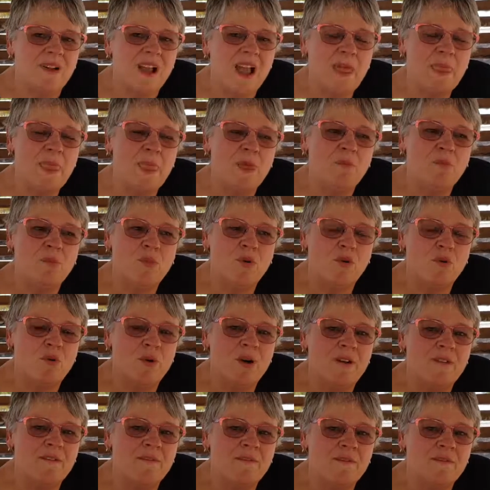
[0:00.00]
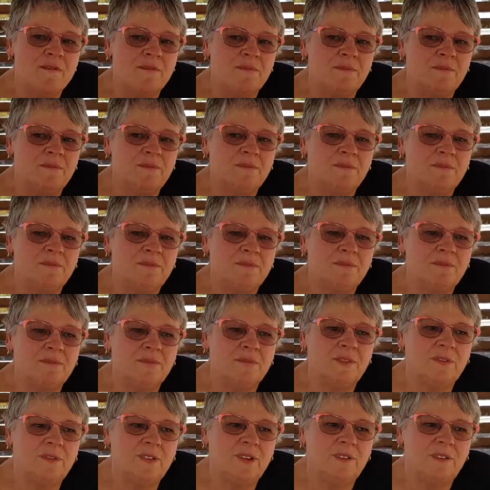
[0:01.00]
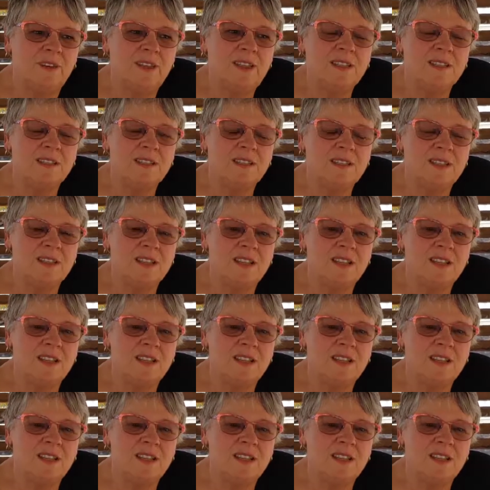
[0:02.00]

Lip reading: And the more I've listened